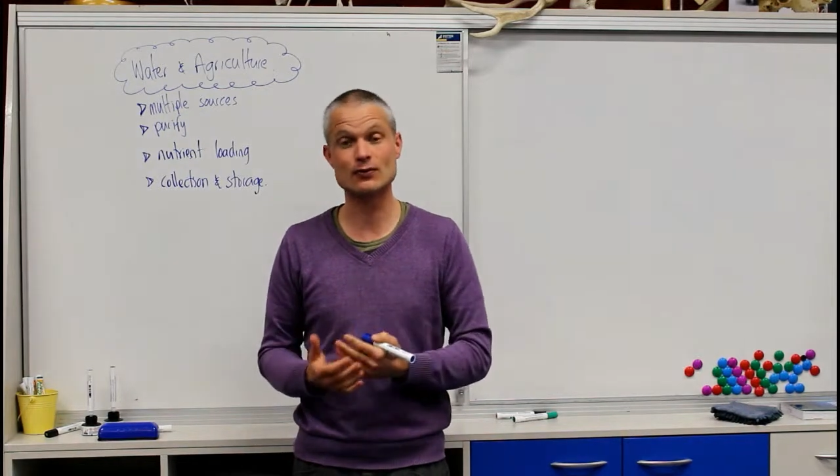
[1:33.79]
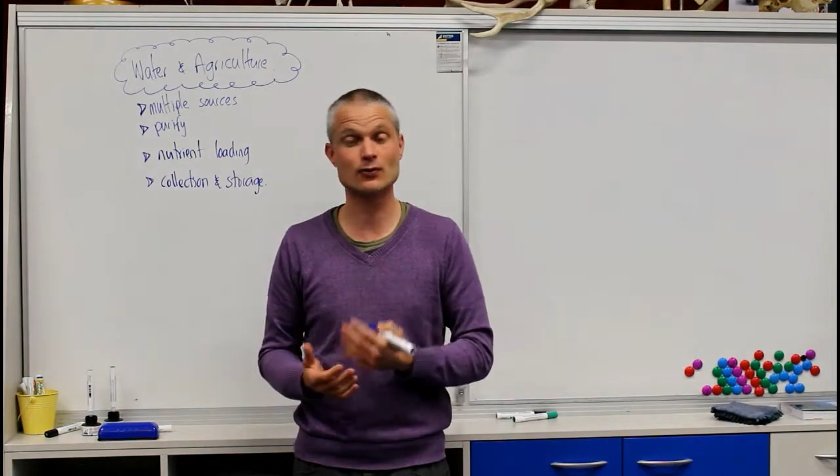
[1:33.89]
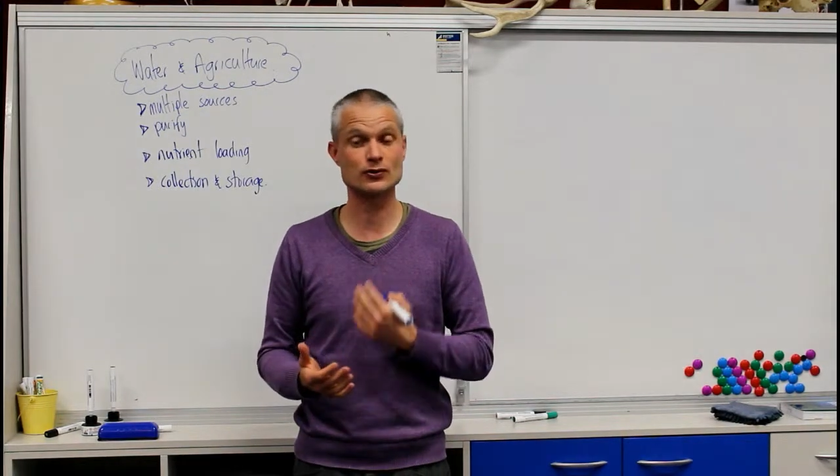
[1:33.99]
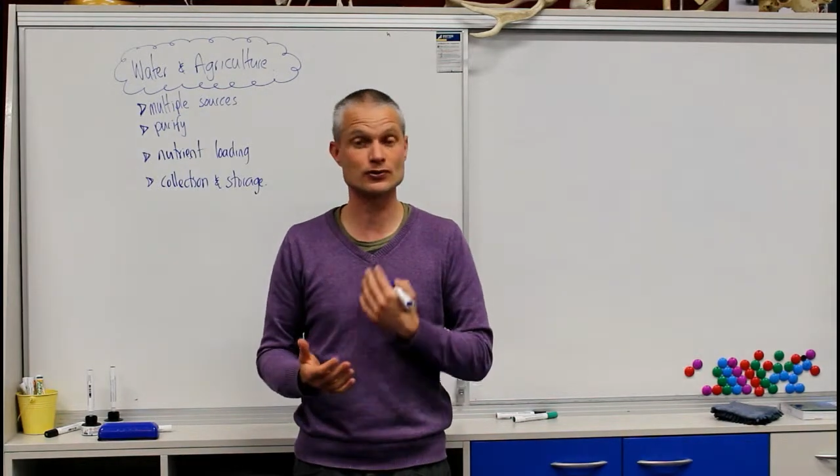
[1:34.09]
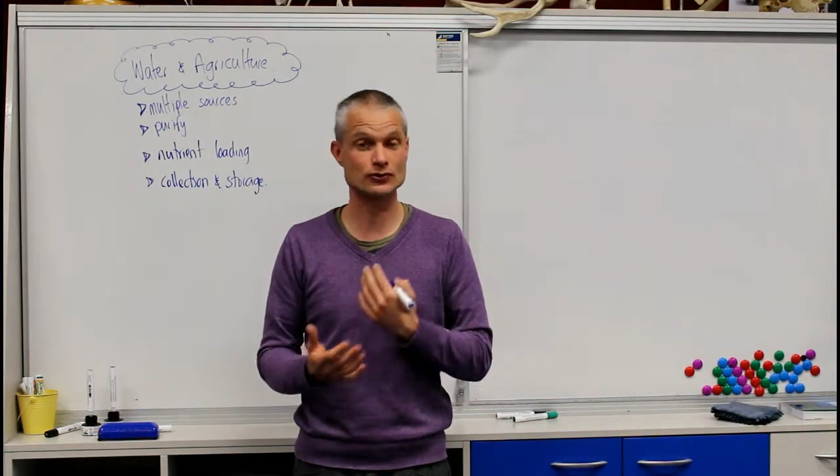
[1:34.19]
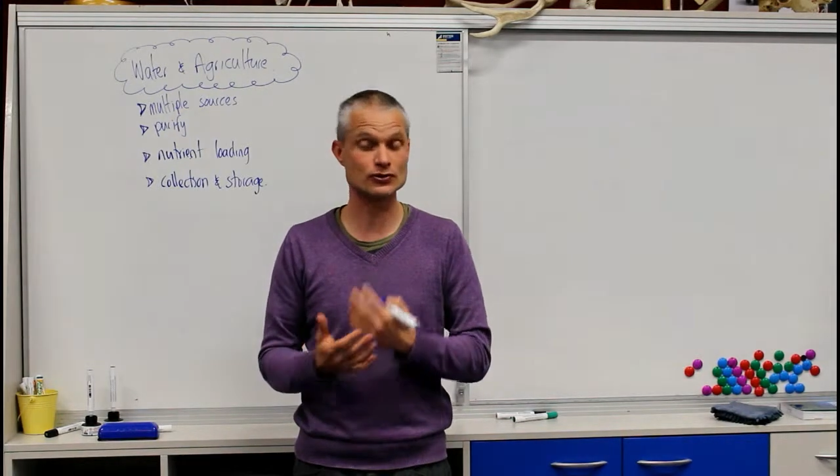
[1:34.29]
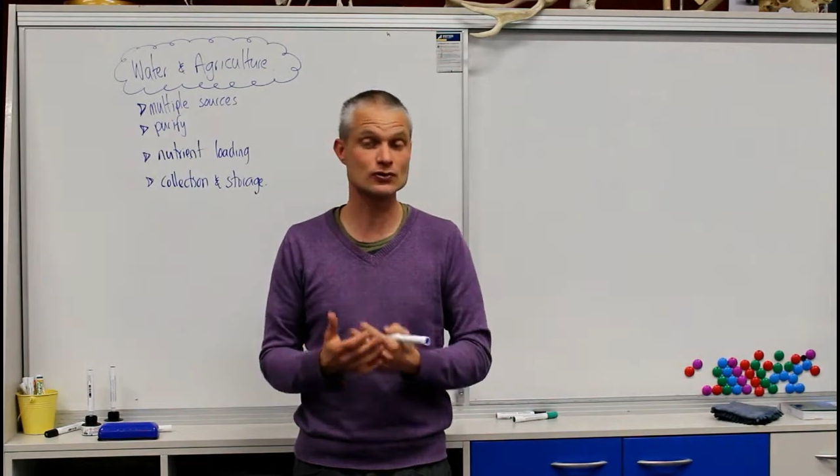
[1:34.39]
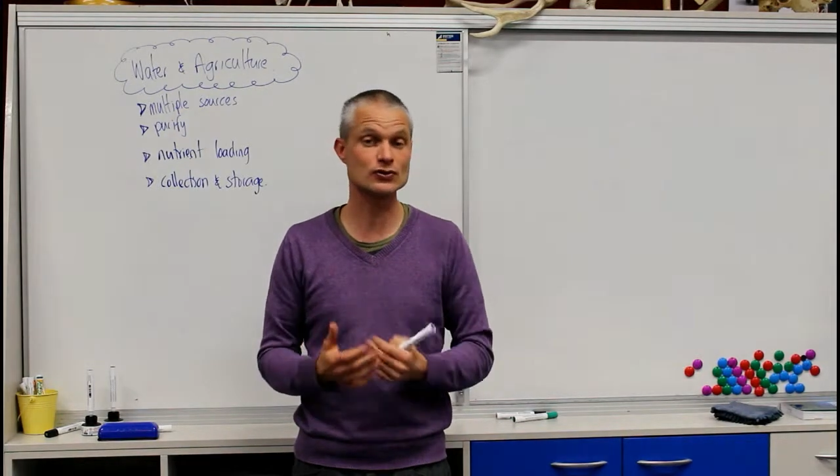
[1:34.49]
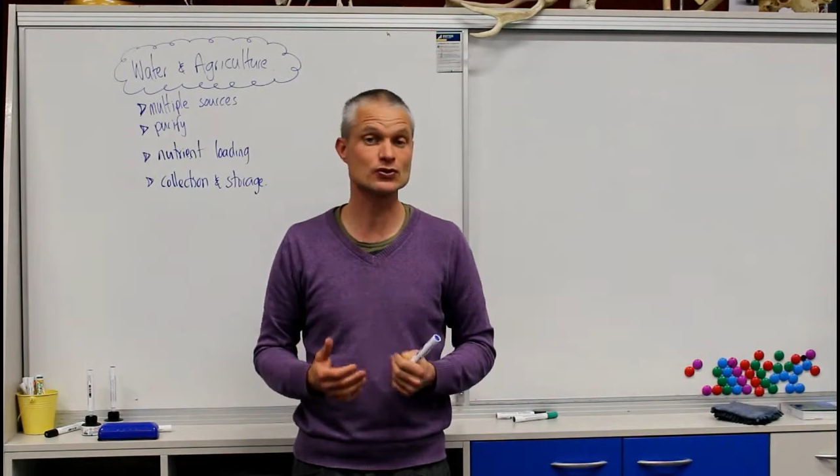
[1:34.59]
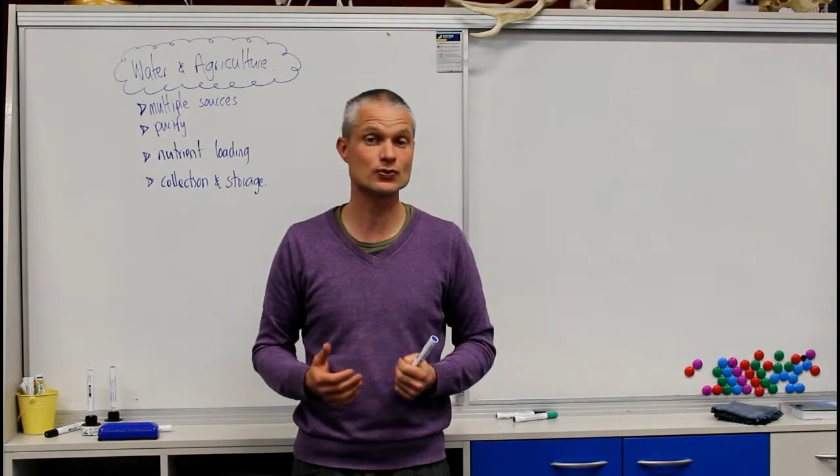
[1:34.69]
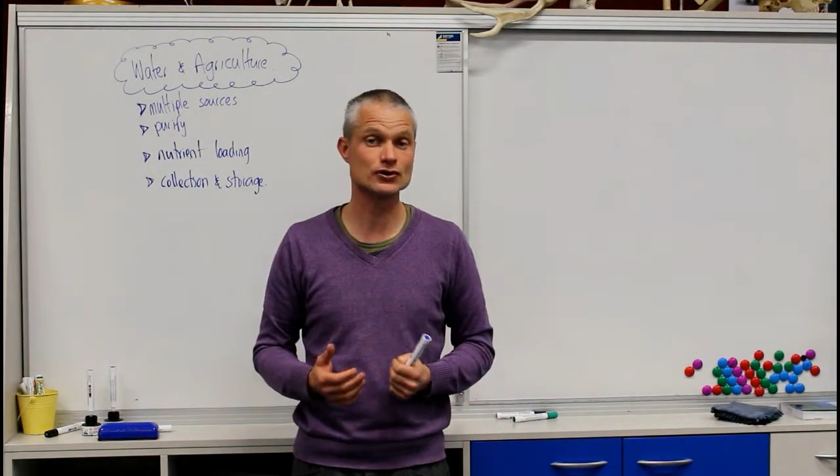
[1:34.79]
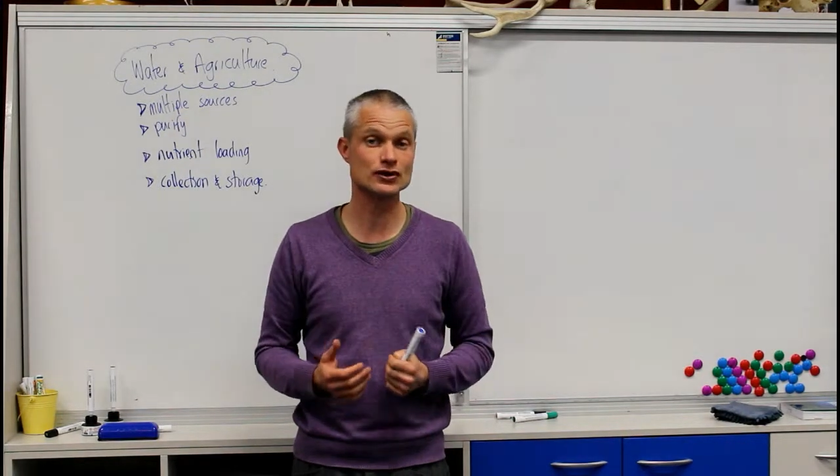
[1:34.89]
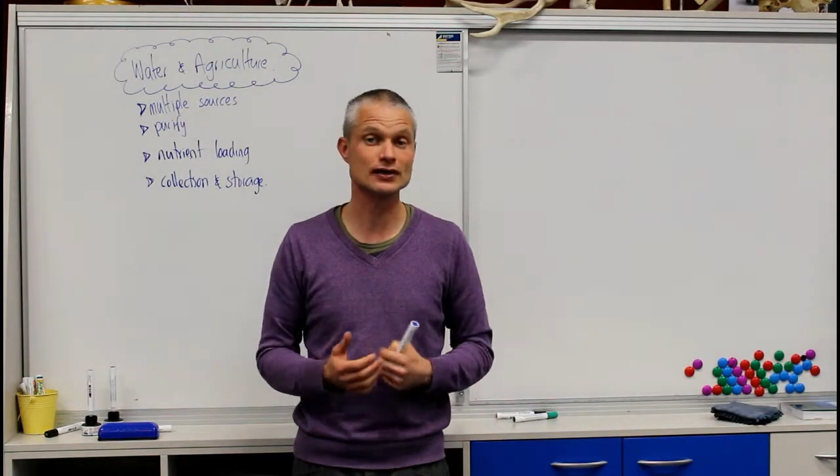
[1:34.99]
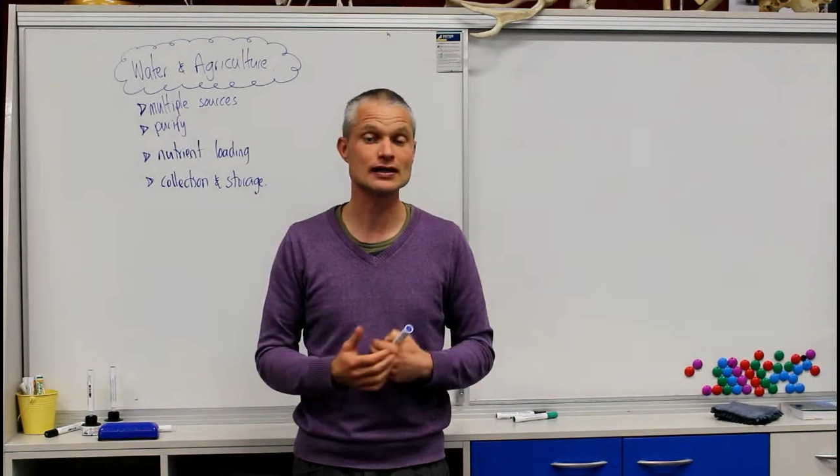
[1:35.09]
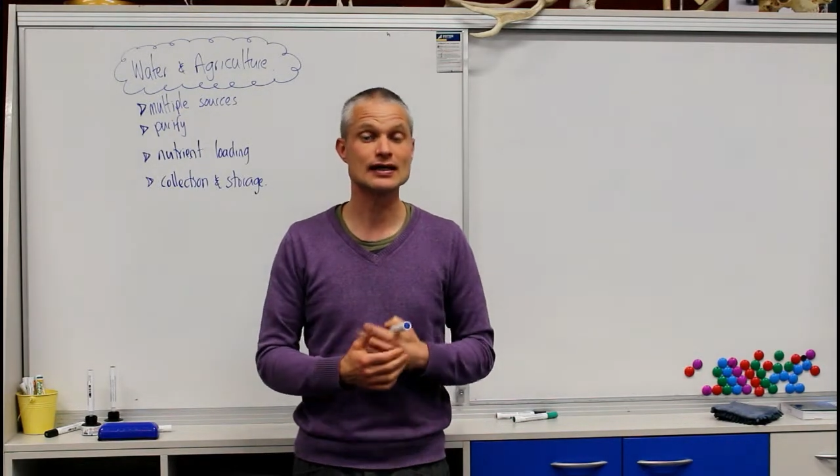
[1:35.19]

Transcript: water or sewage water,